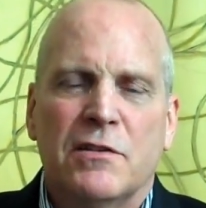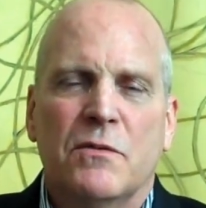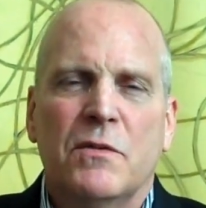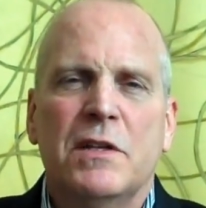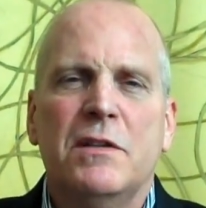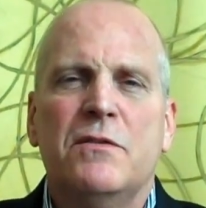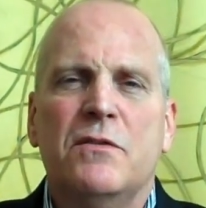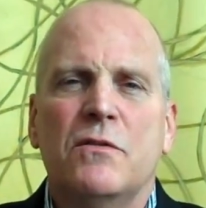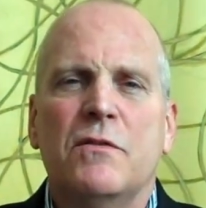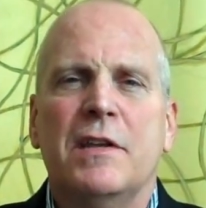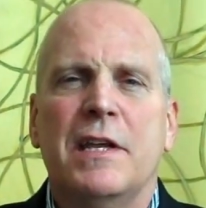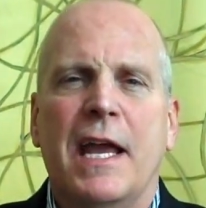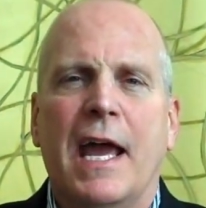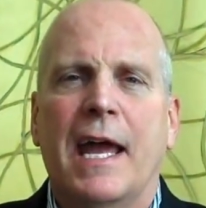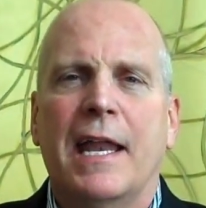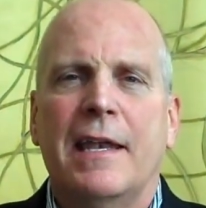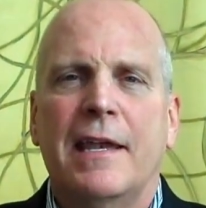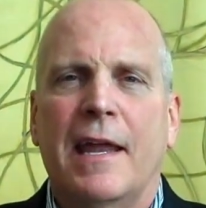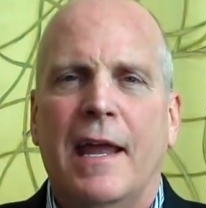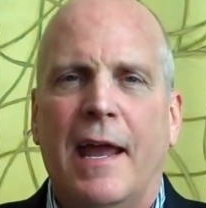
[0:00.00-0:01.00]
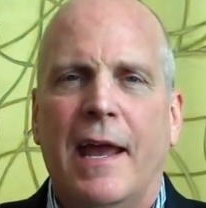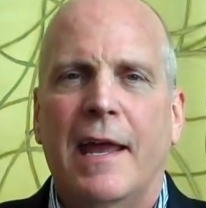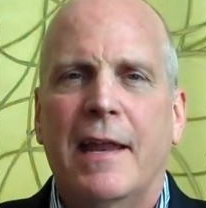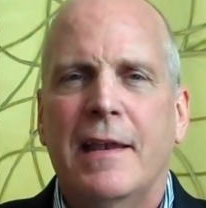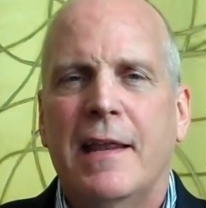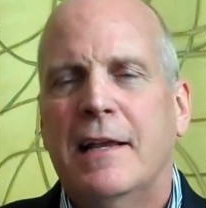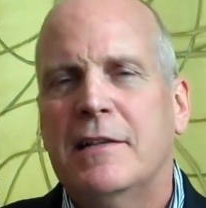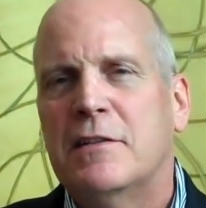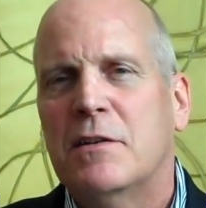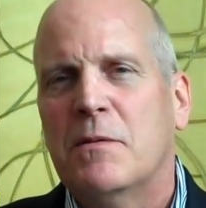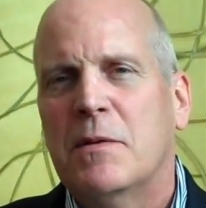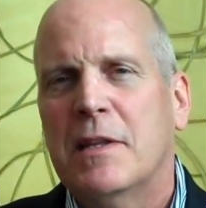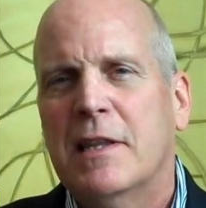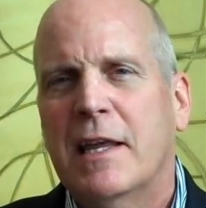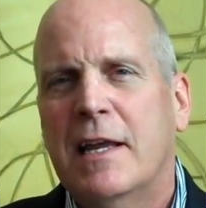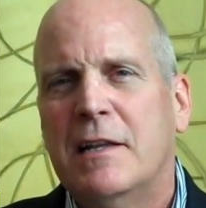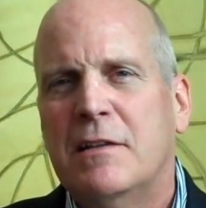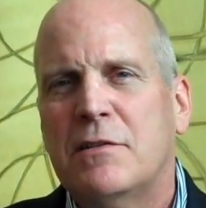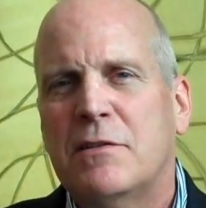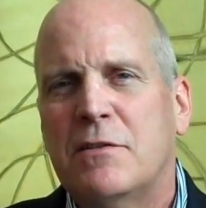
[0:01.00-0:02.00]
So we do the end-to-end as it
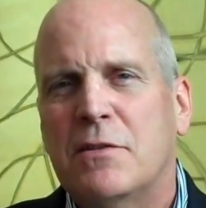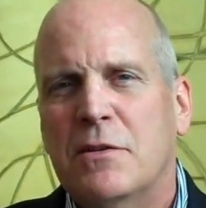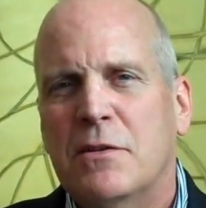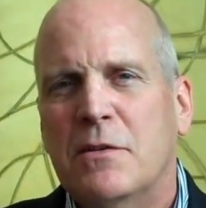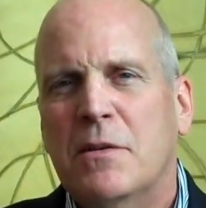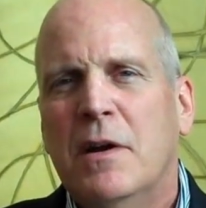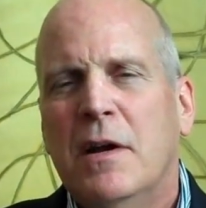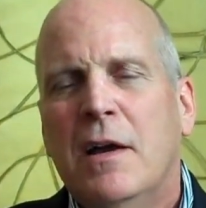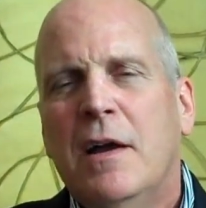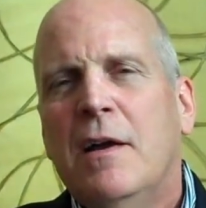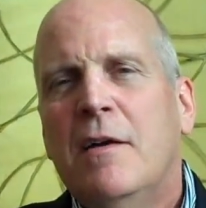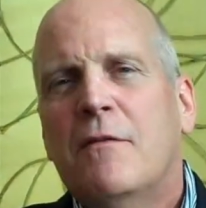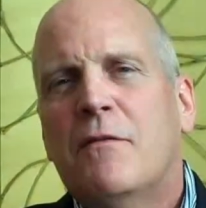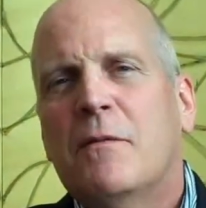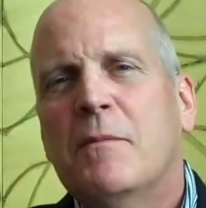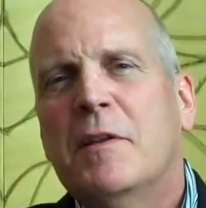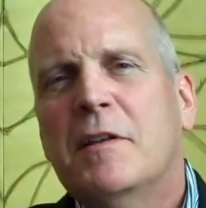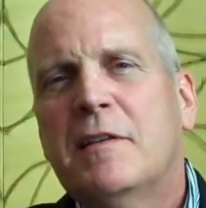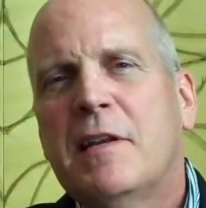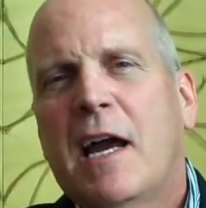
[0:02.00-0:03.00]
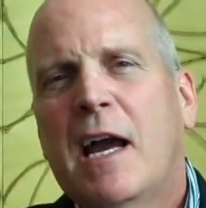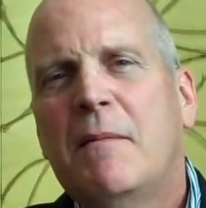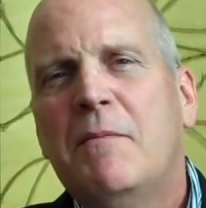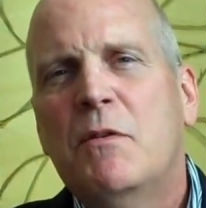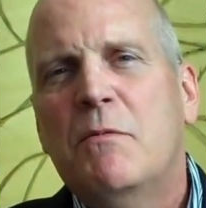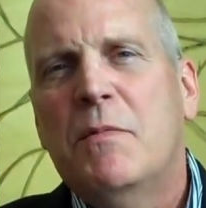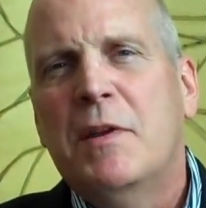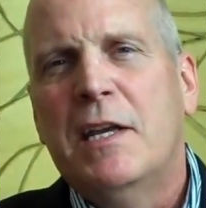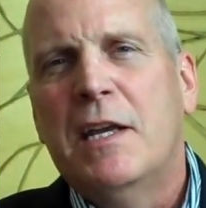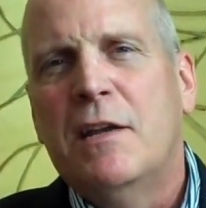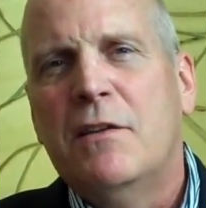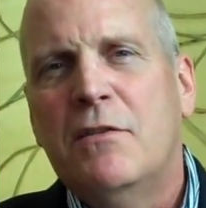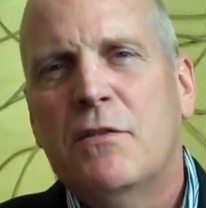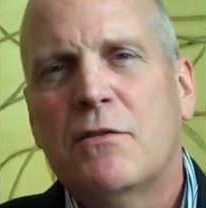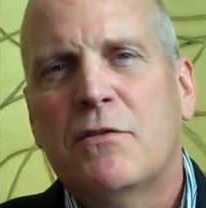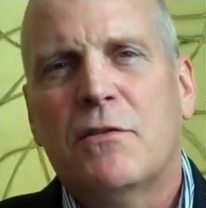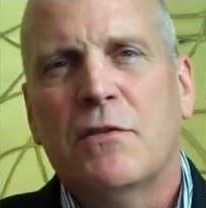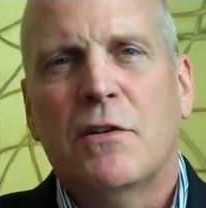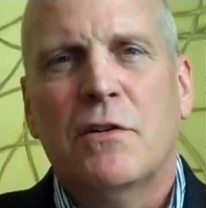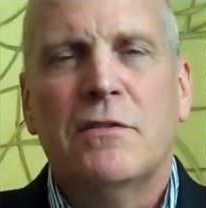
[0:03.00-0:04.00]
relates to from the time you begin
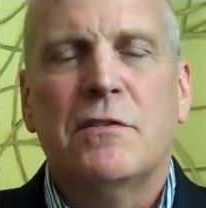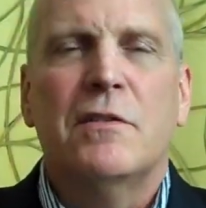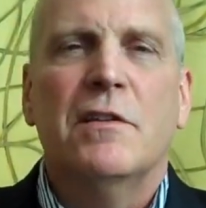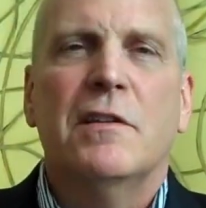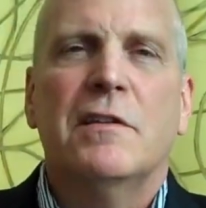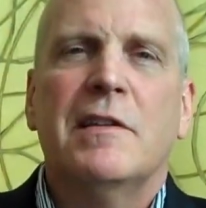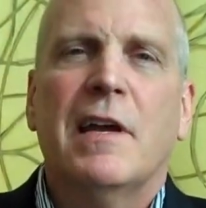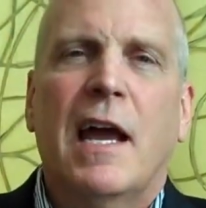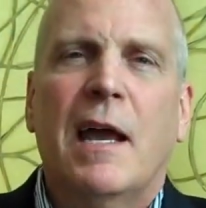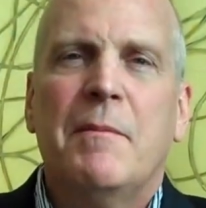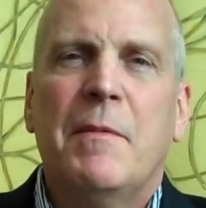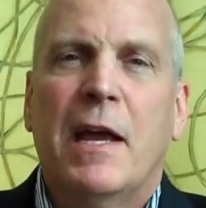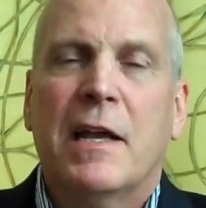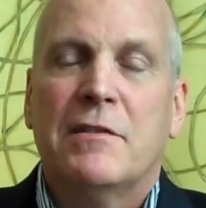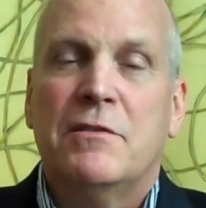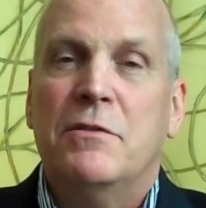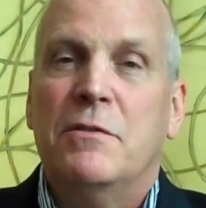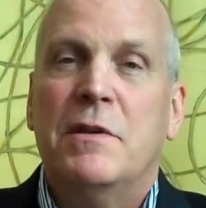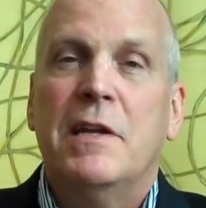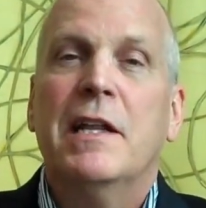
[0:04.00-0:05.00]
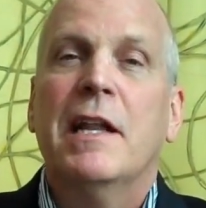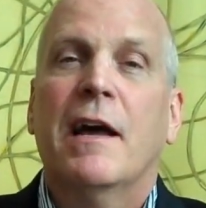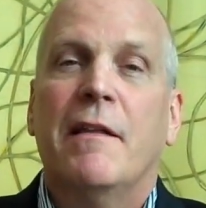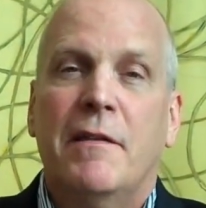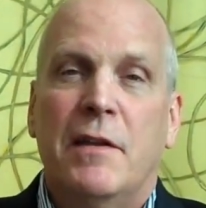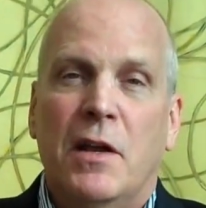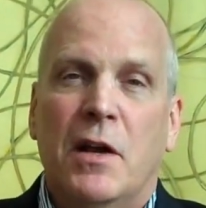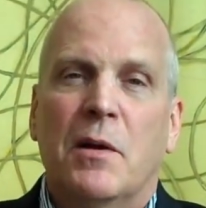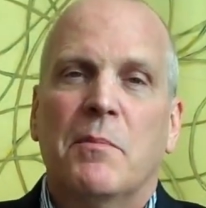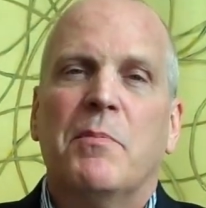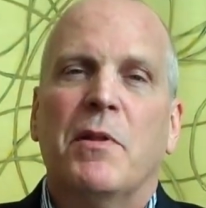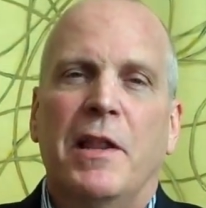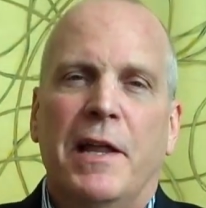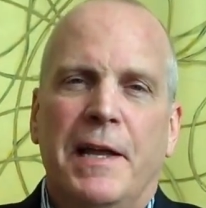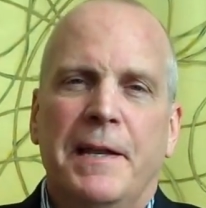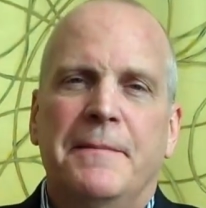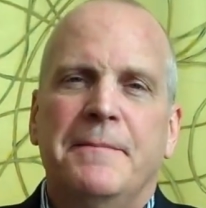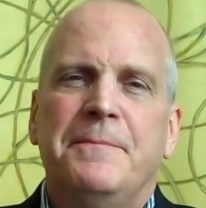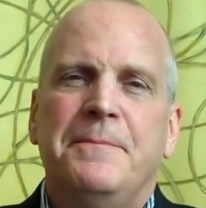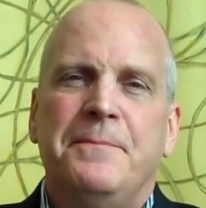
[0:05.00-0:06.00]
your search to the time actually you get on the
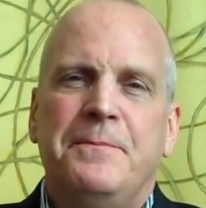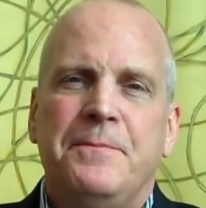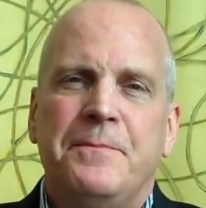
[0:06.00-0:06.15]
airplane.